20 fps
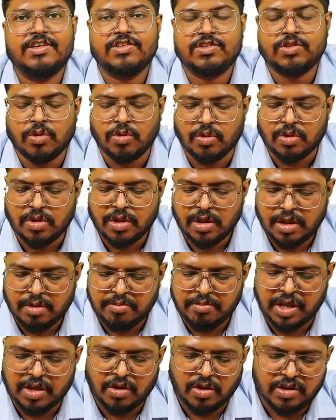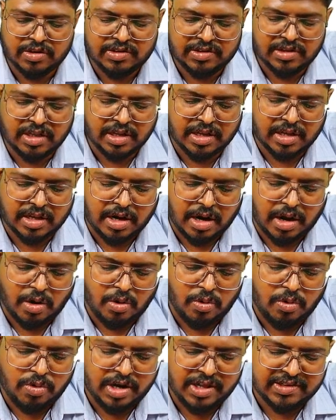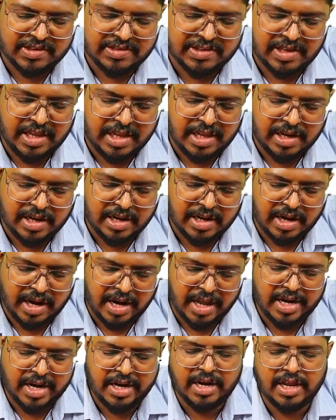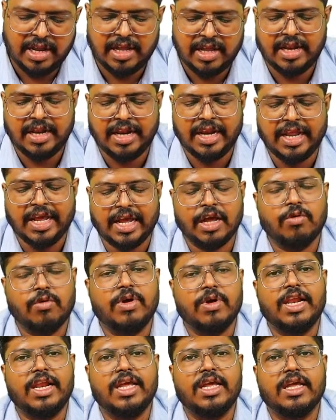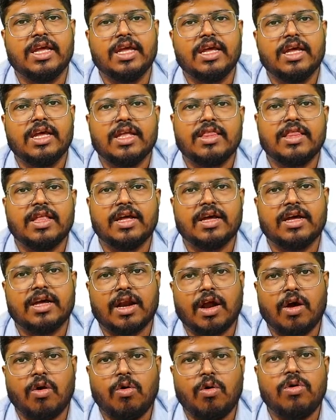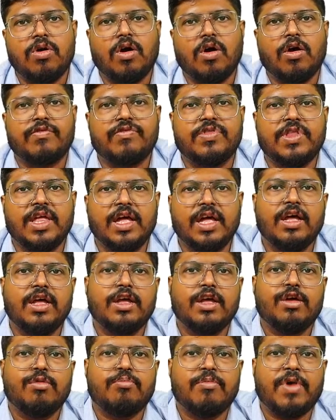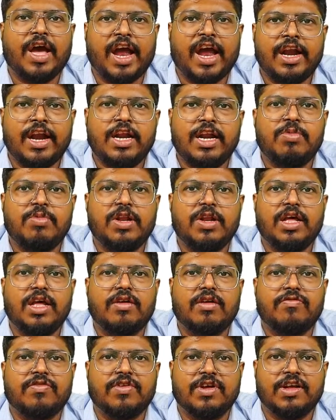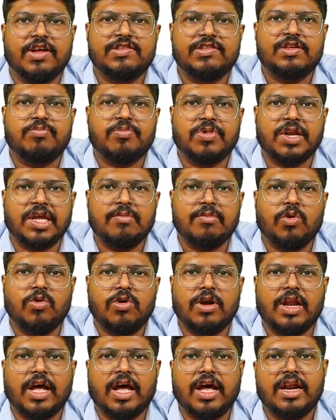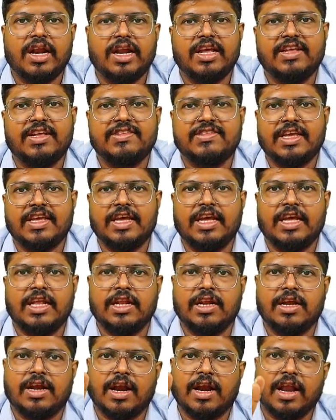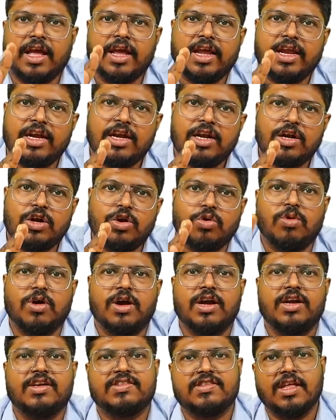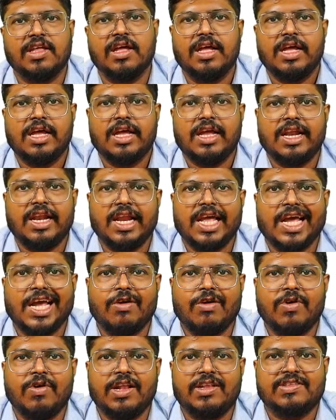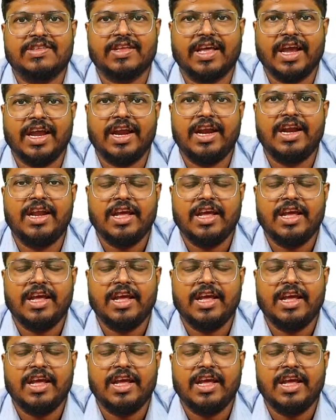so? Because the crown is inclined lingually. The crown of the mandibular first premolar is inclined towards the lingual side.